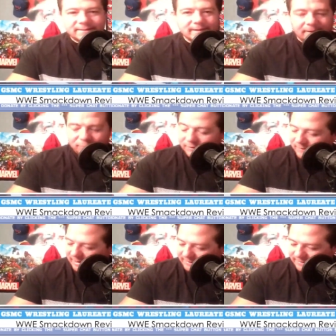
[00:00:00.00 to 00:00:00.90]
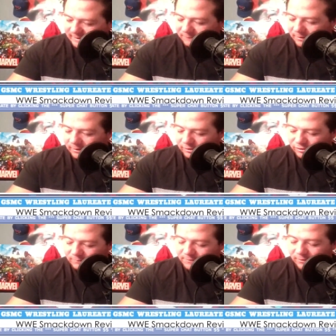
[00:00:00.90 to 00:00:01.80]
this uh, briefcase is definitely going
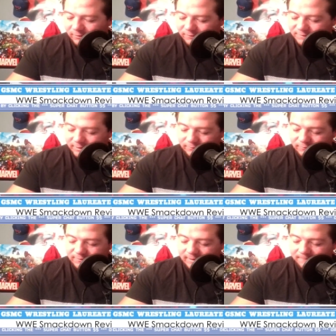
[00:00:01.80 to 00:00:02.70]
to jumpstart her singles.